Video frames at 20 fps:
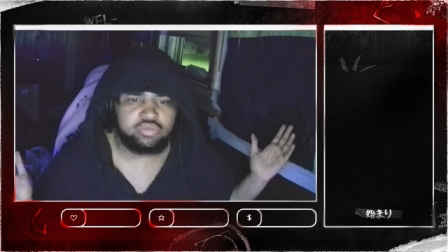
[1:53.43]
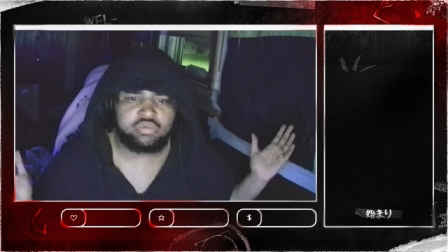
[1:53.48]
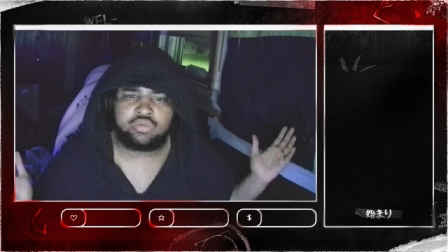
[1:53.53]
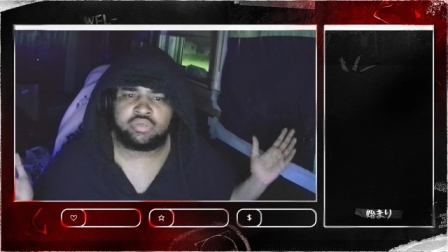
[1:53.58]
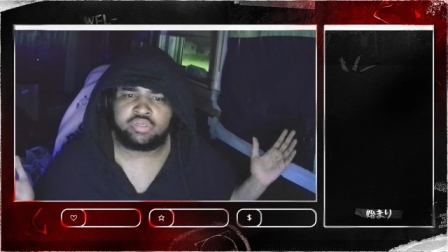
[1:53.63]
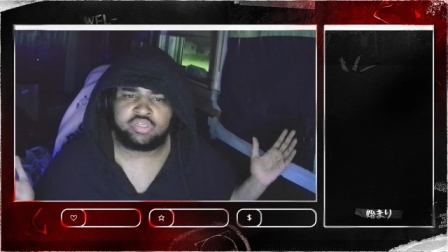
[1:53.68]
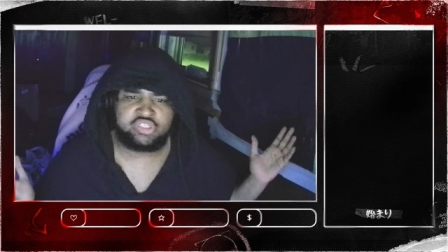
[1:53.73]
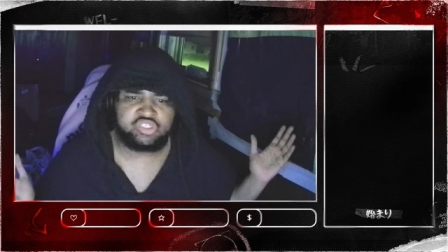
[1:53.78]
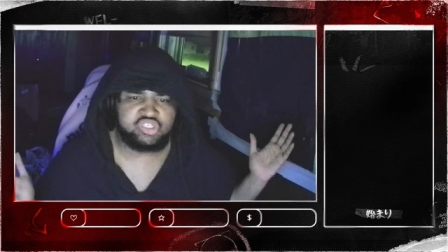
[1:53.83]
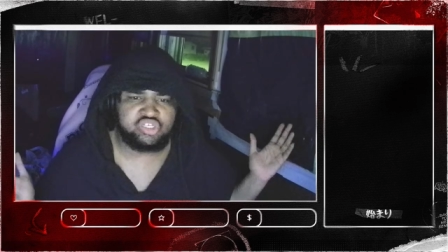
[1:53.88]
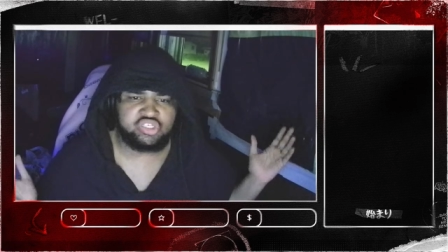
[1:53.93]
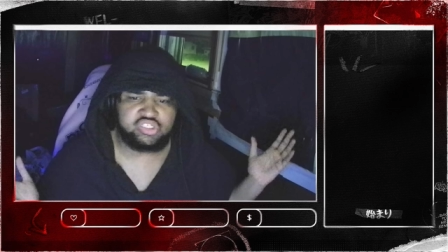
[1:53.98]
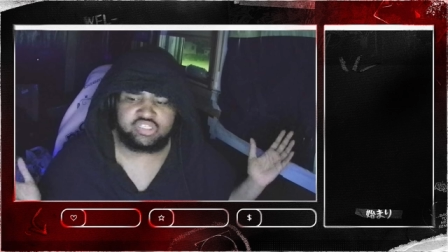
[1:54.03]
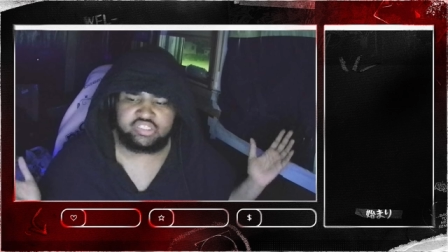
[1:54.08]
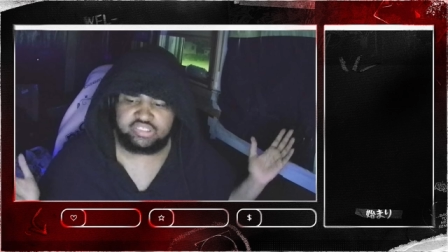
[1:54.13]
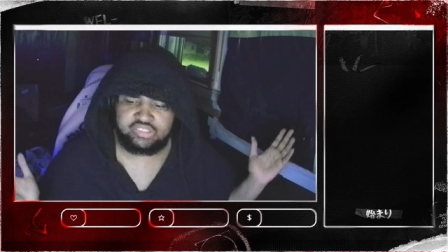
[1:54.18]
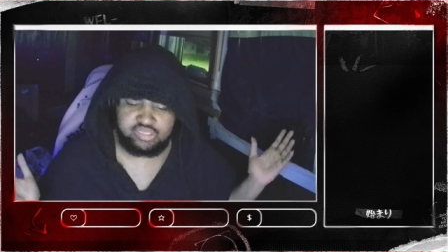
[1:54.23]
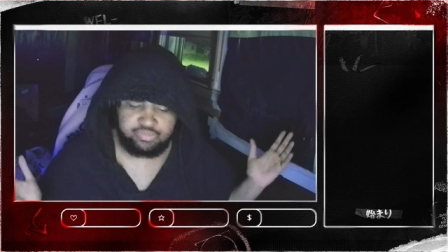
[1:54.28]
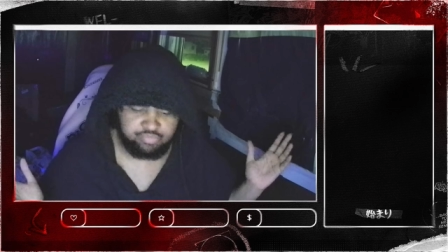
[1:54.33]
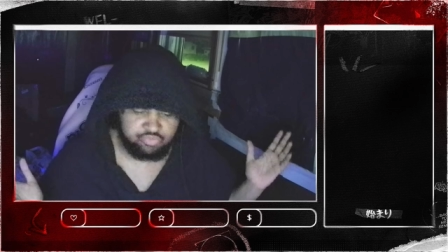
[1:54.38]
It's just the
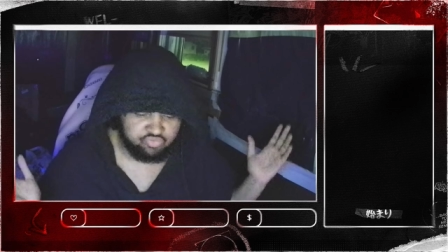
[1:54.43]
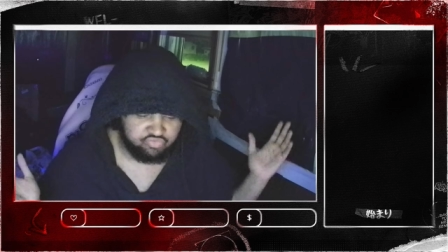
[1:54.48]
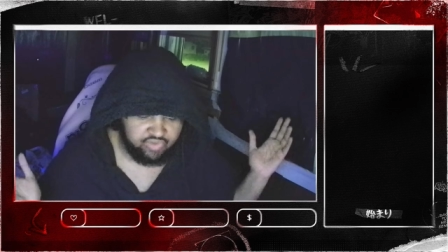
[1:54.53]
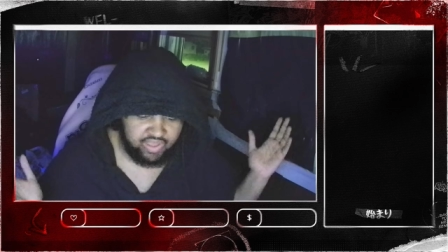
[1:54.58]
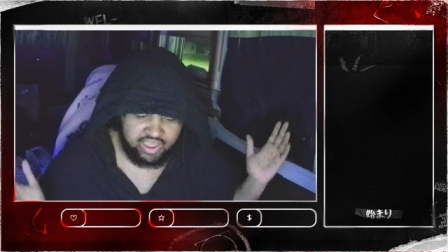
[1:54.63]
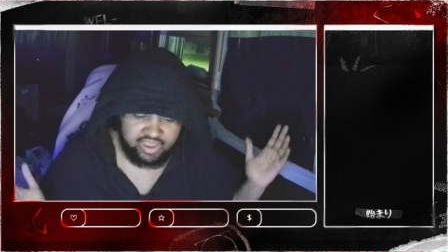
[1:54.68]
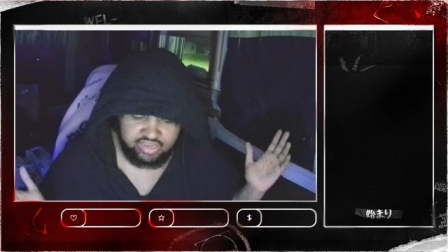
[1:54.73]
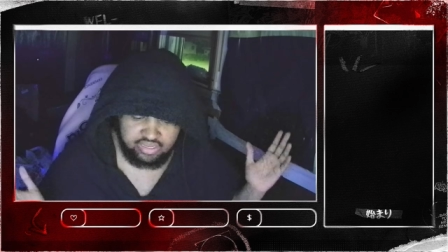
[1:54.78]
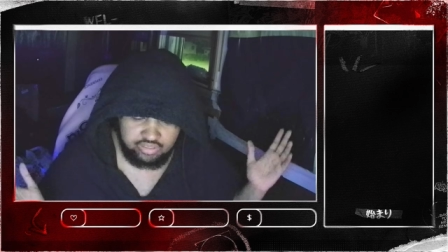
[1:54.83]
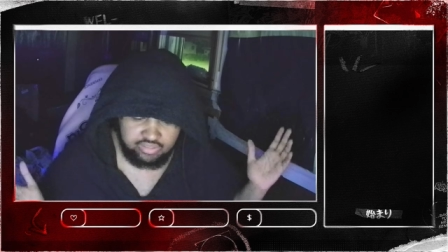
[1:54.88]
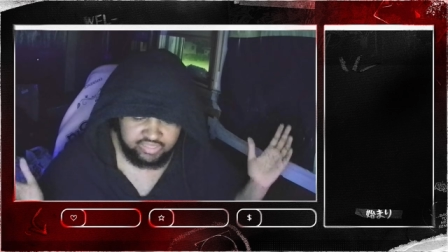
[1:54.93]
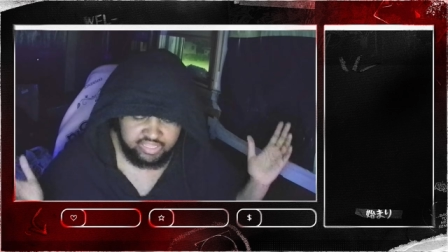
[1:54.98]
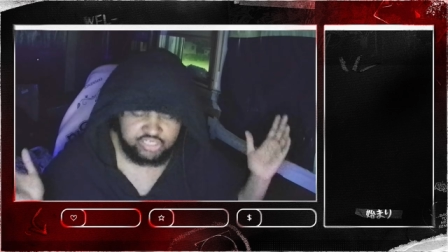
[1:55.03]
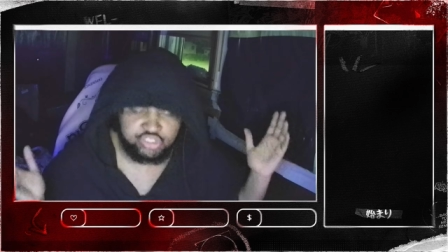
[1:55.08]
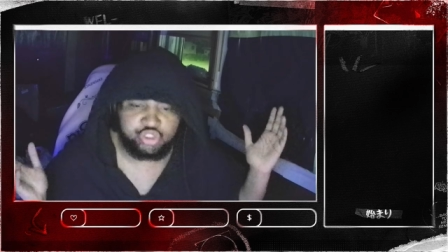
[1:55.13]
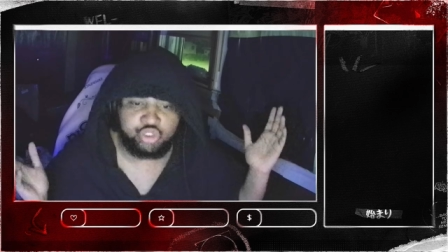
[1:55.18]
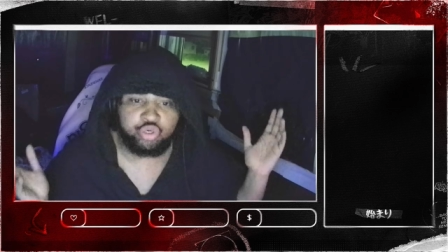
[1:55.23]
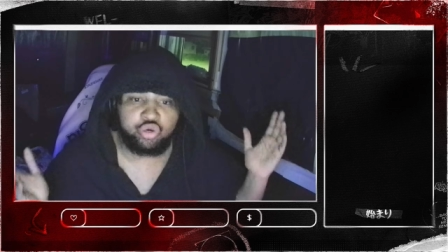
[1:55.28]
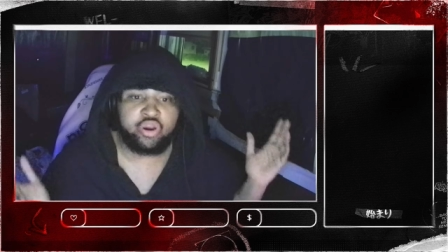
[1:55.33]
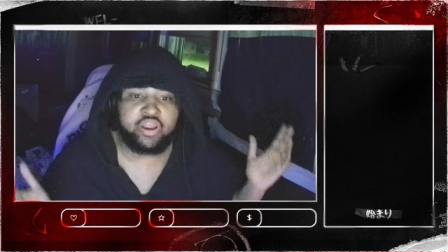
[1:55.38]
simple fact that
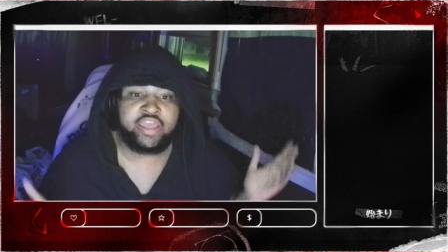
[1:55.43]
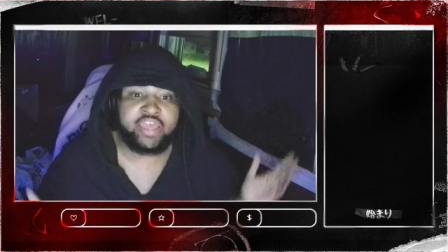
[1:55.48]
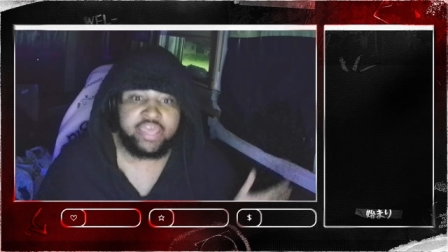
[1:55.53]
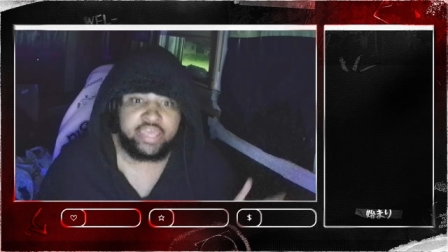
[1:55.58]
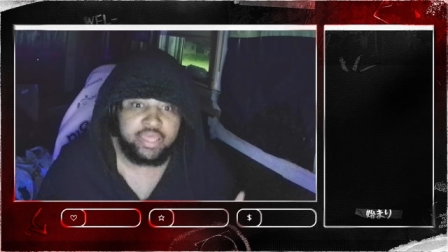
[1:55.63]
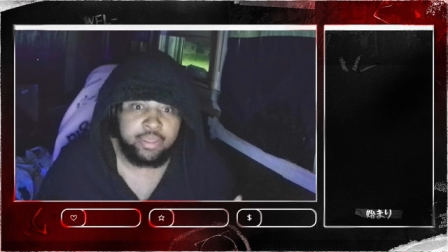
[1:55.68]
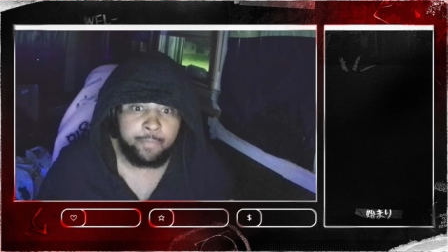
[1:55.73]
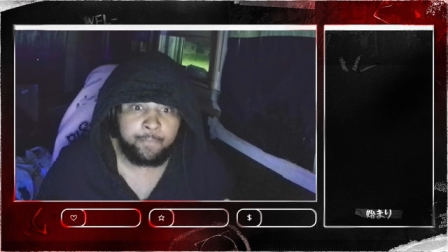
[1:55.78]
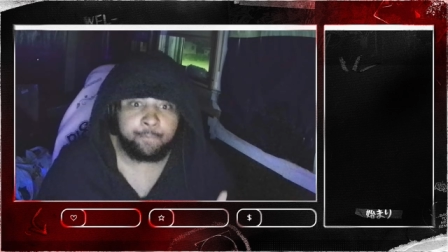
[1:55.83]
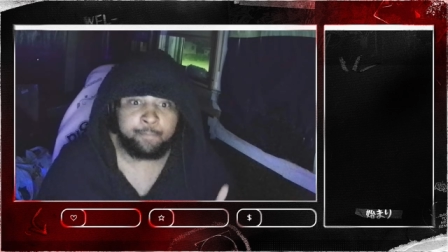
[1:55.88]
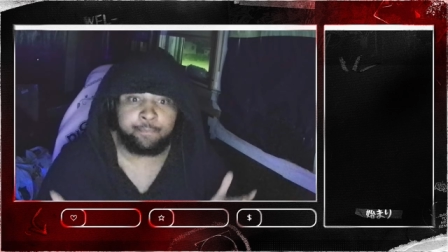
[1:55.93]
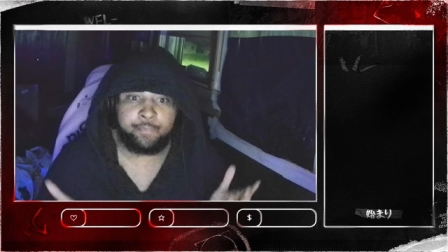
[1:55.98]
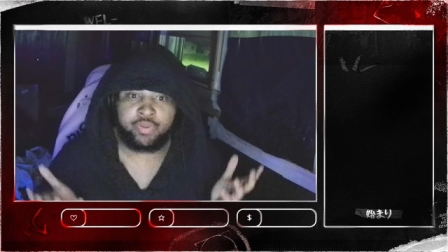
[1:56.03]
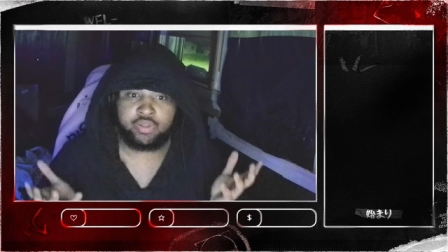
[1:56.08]
you're him.